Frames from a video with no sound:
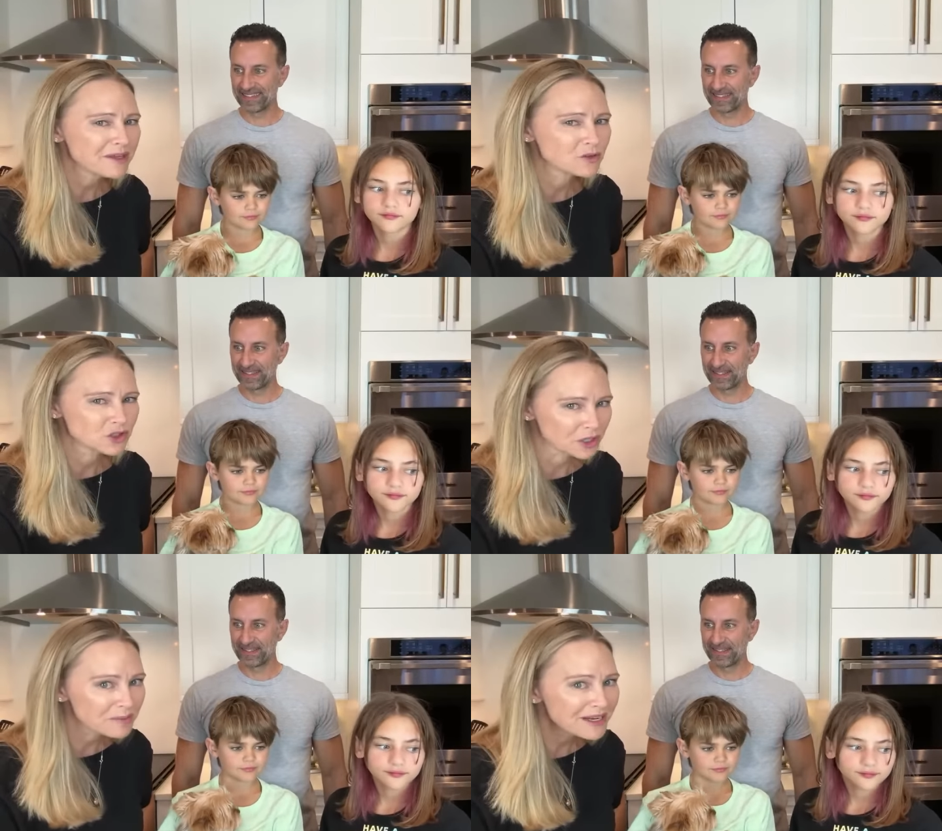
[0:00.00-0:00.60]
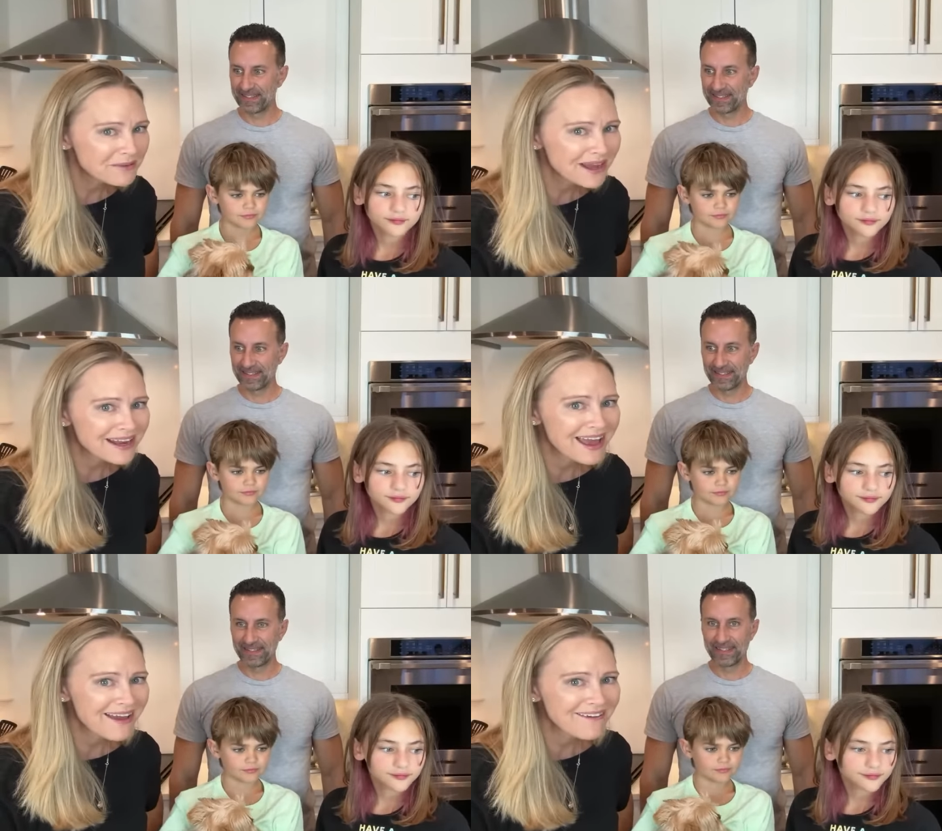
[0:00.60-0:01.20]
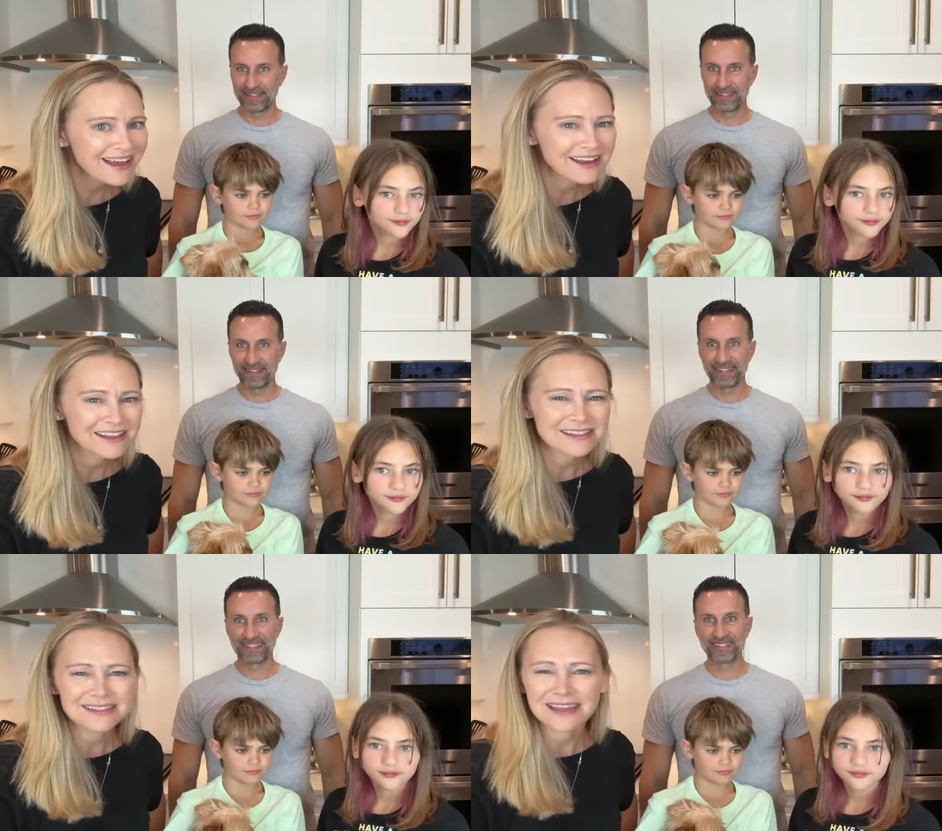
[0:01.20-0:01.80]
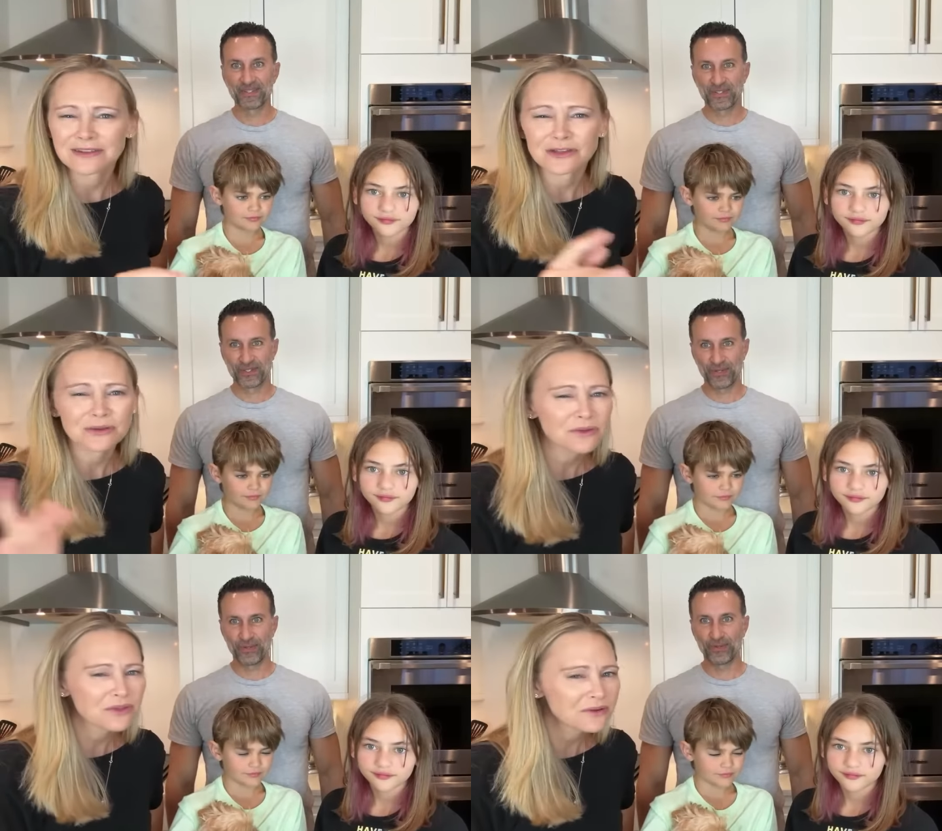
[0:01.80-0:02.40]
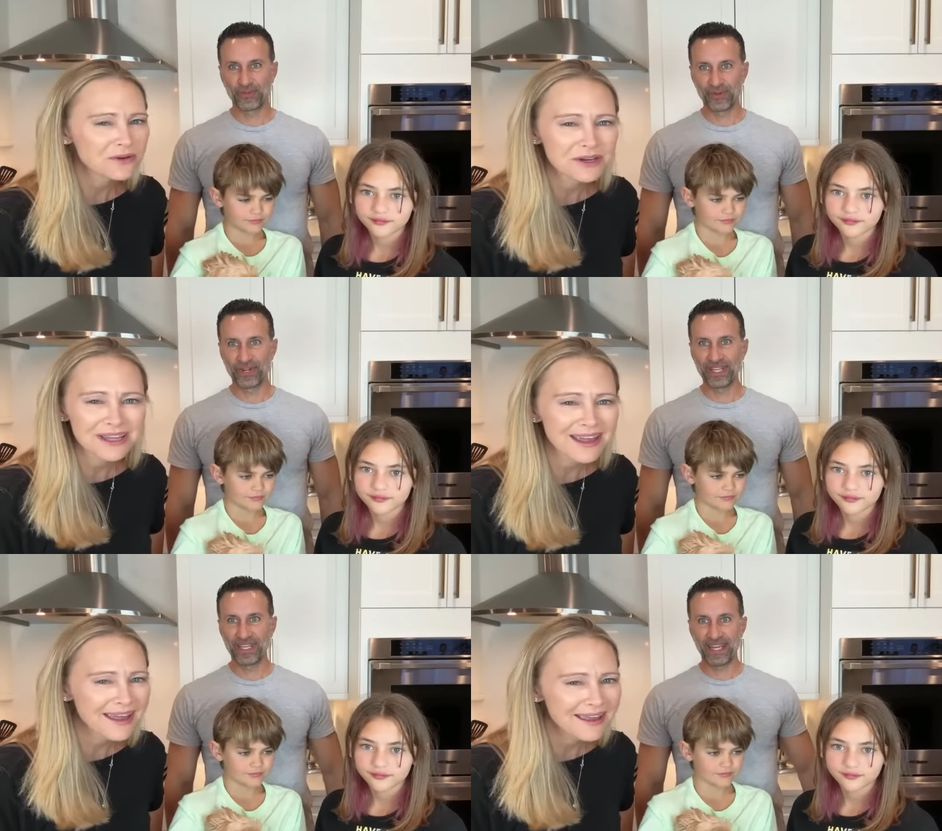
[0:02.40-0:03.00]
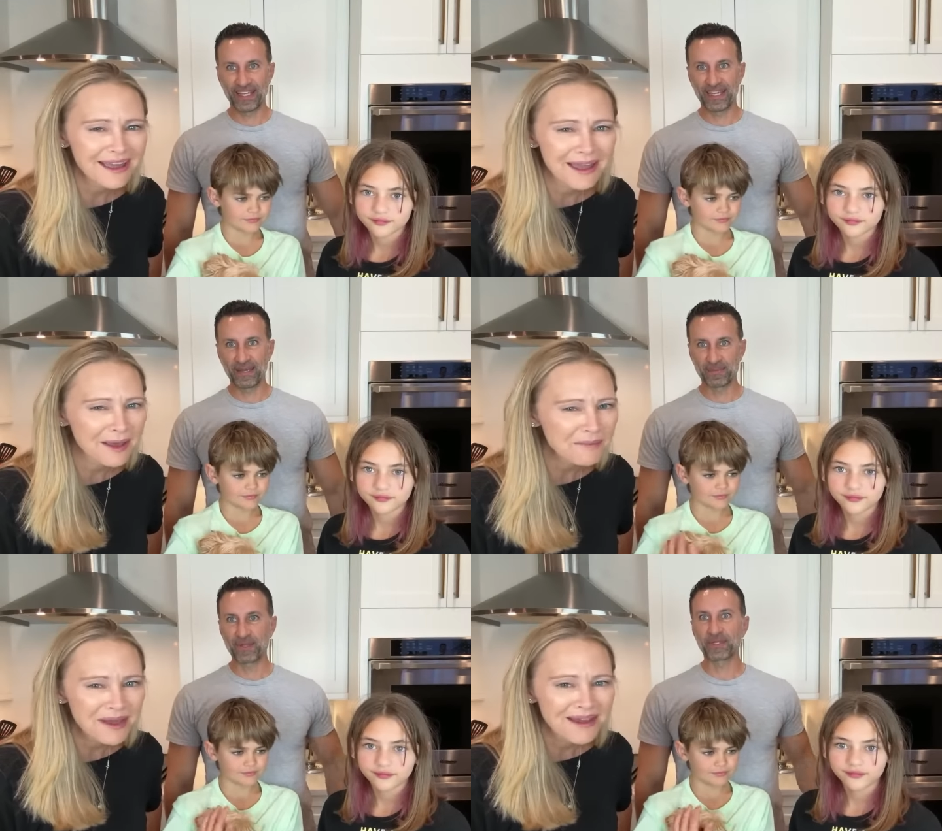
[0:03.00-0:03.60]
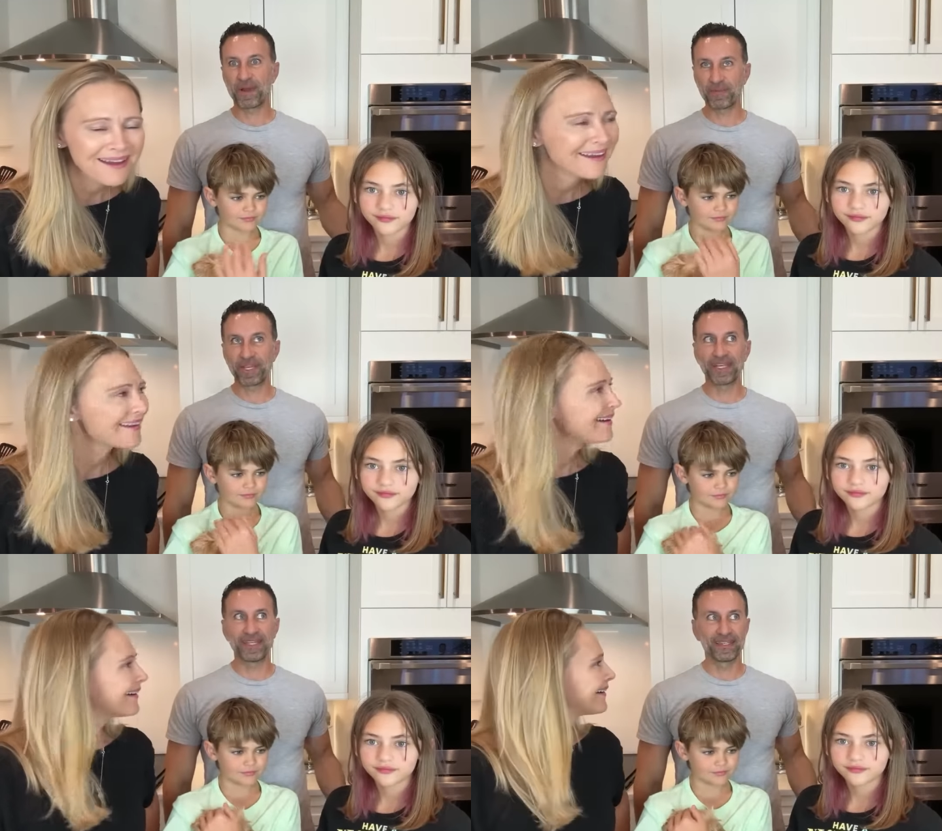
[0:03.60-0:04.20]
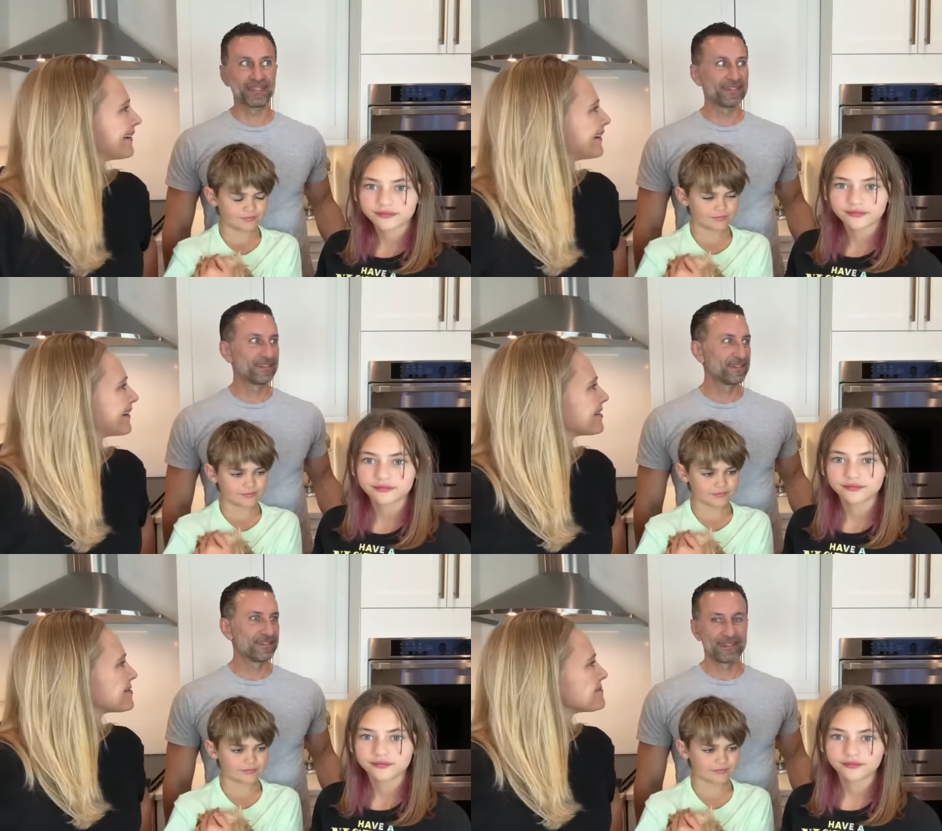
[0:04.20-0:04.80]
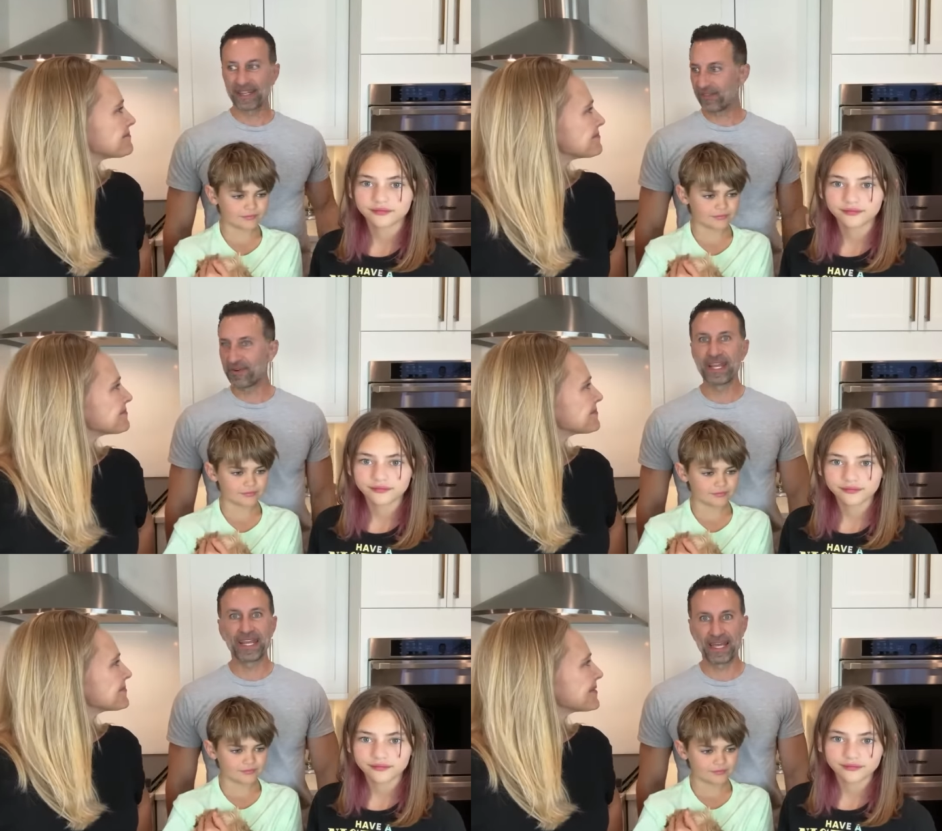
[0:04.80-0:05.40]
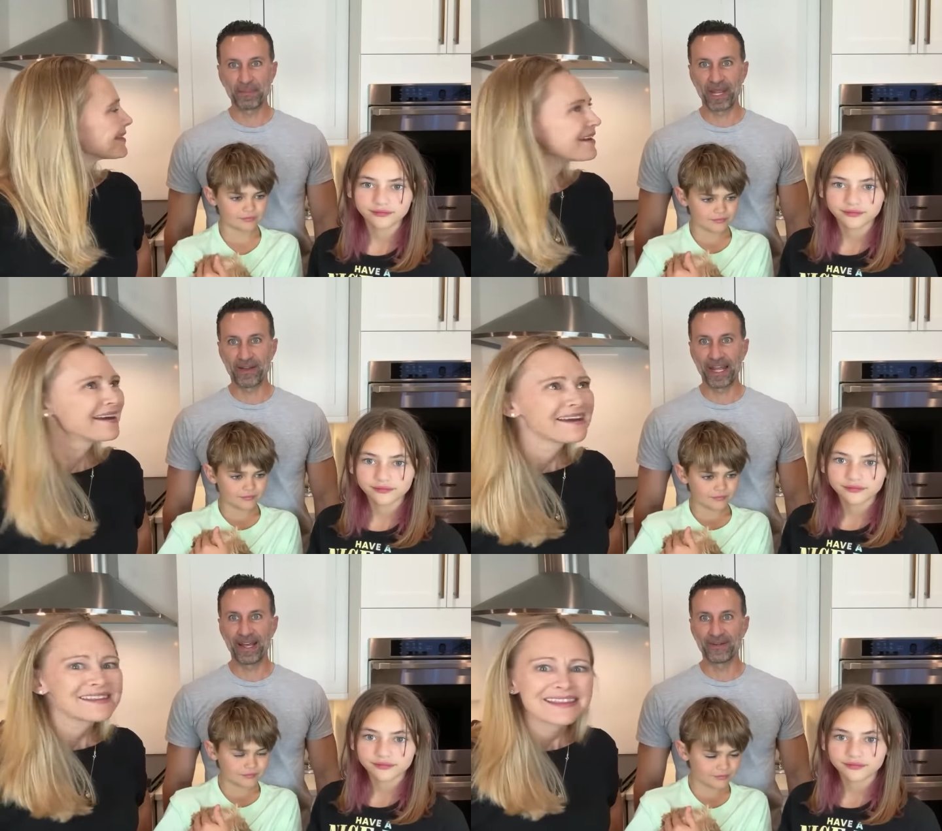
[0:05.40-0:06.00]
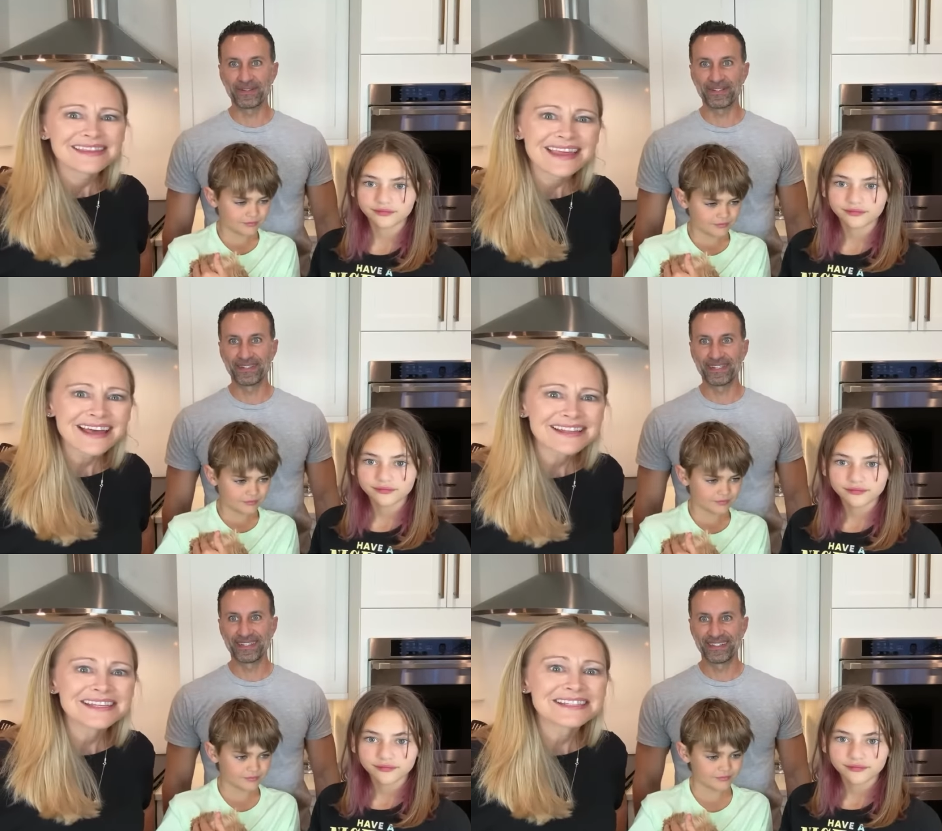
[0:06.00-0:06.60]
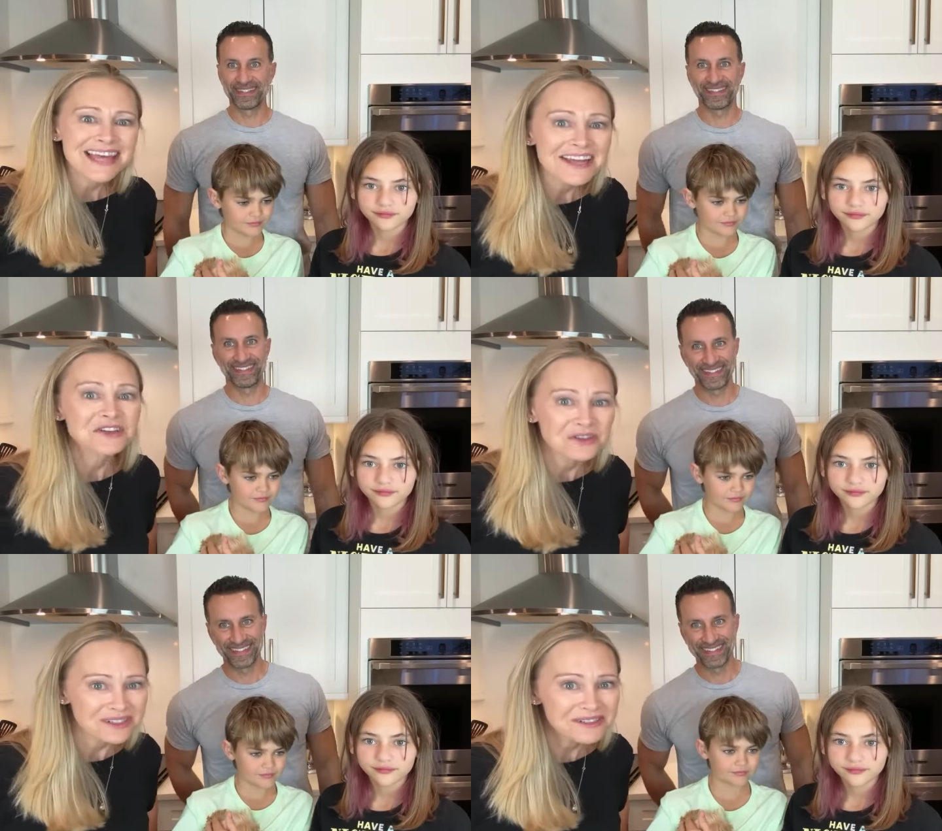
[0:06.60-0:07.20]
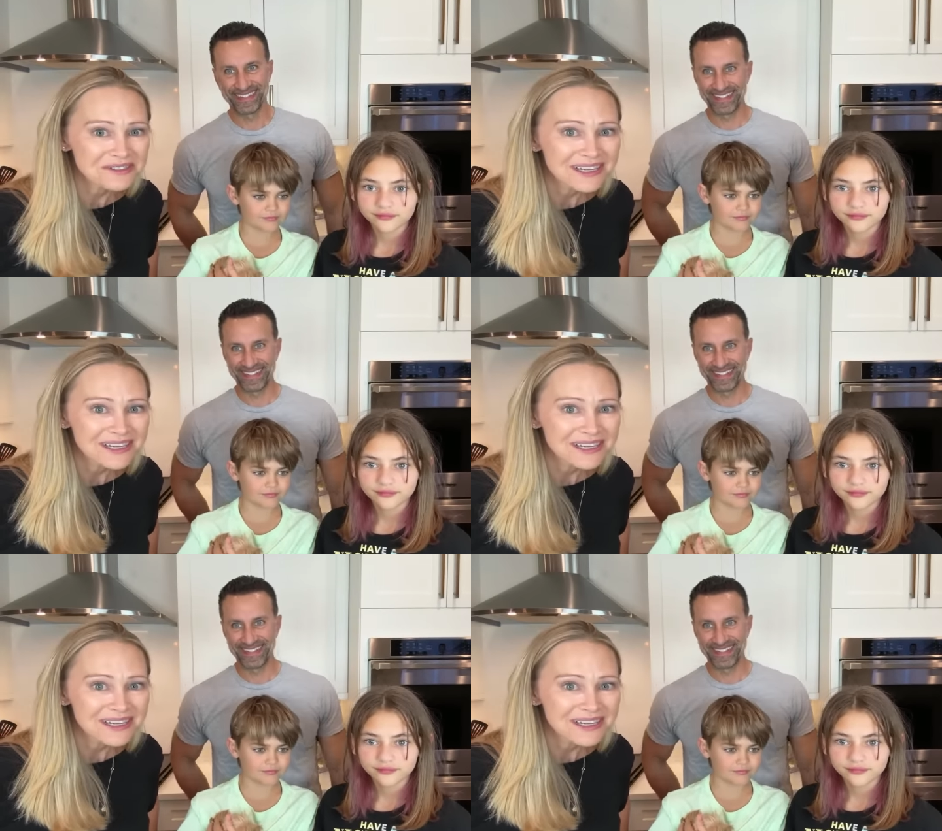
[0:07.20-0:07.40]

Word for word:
Speaker 1: in Germany right now, and it's like 2.30 a.m. So it's
Speaker 2: probably like 3 a.m. there now.
Speaker 1: That, is that true?